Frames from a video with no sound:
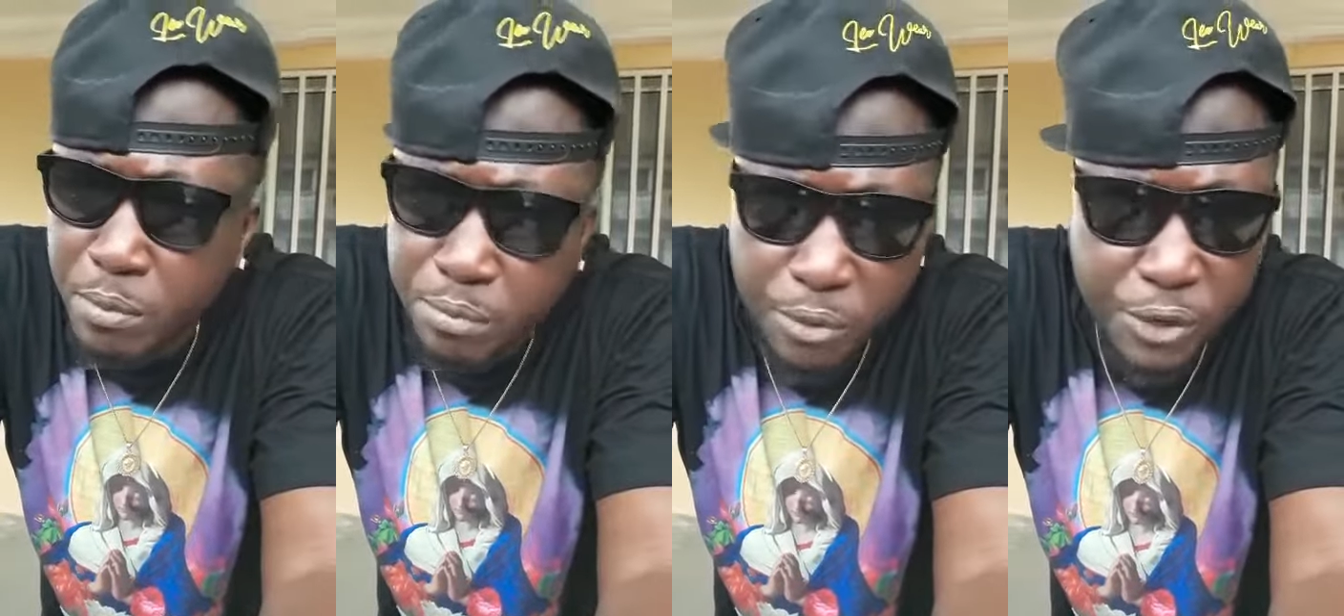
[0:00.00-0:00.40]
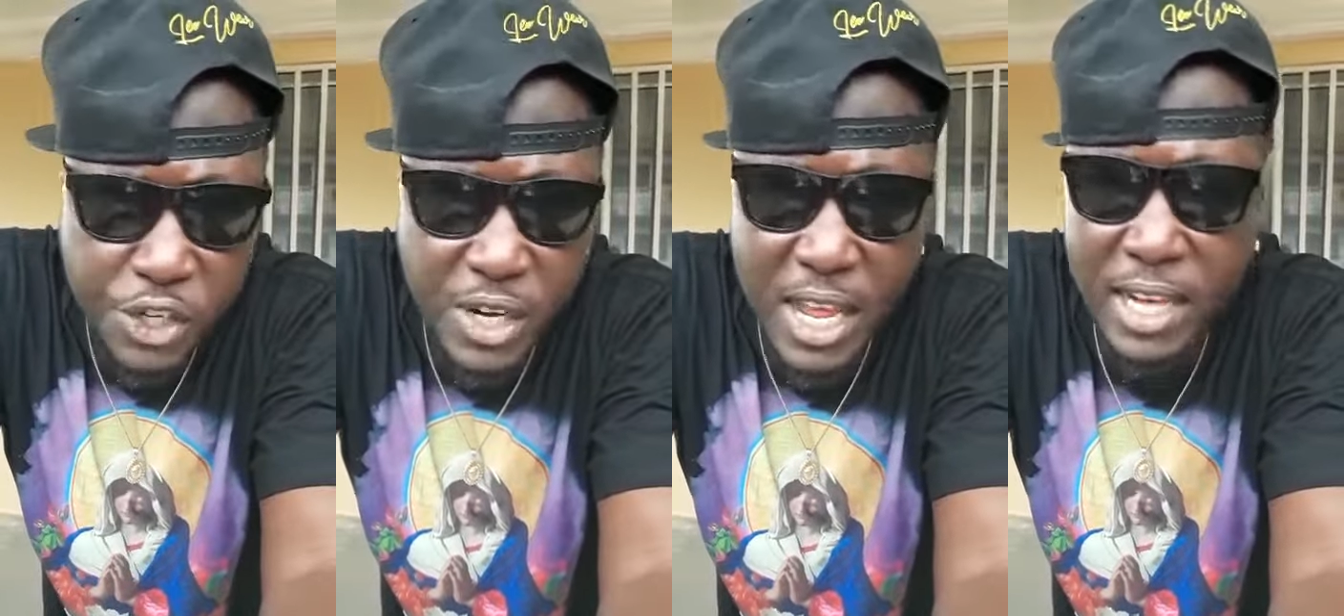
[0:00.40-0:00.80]

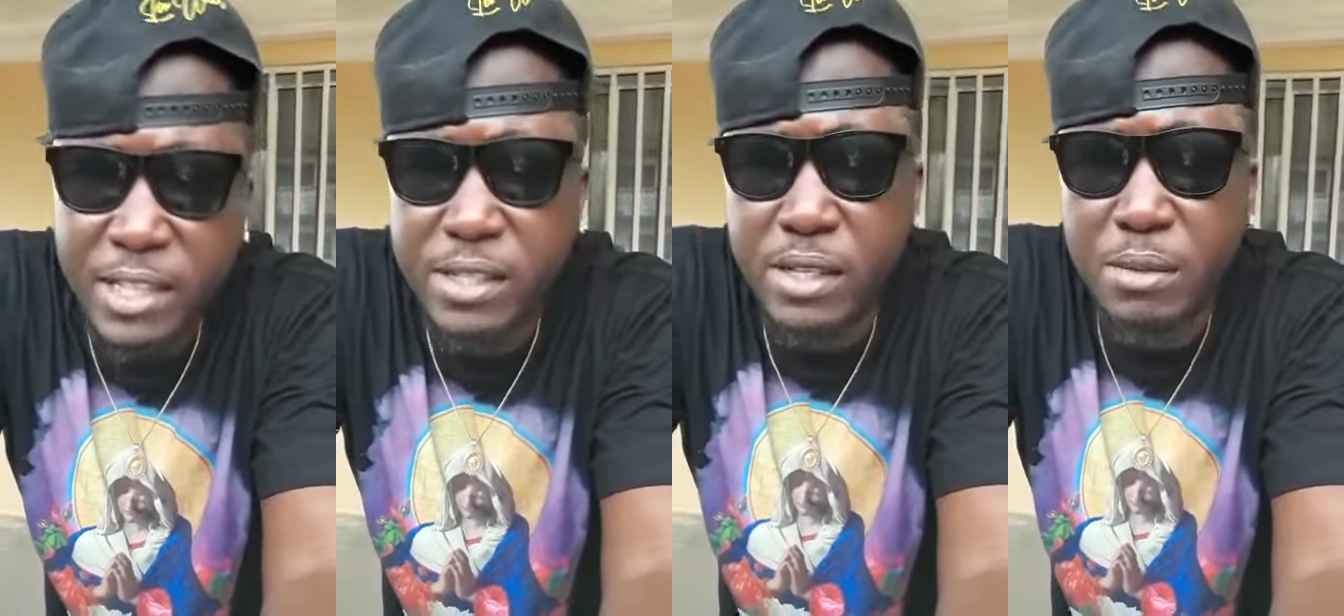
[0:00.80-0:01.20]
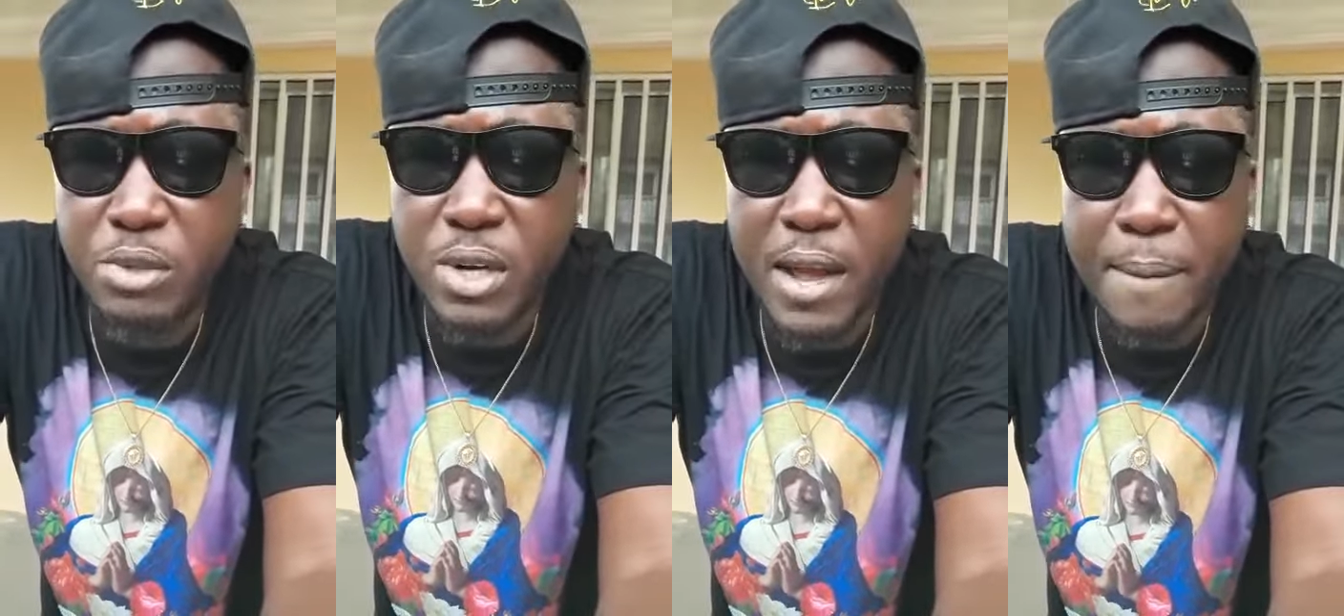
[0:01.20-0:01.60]
professionalism,
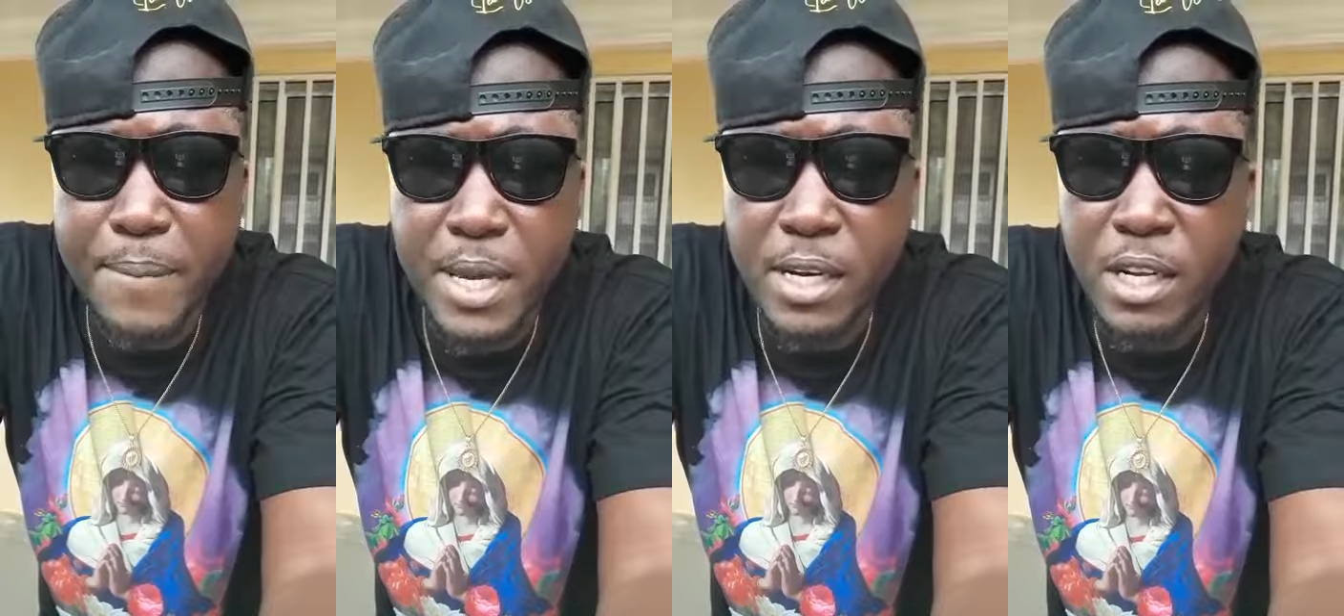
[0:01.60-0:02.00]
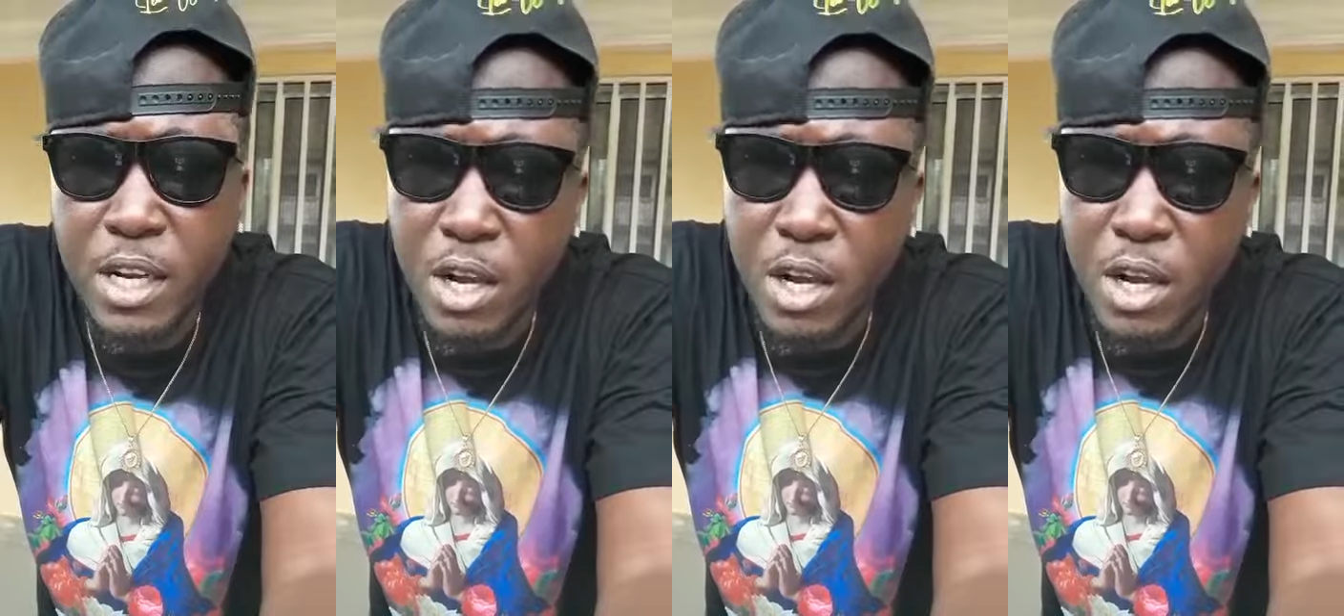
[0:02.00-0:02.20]
you know what I mean?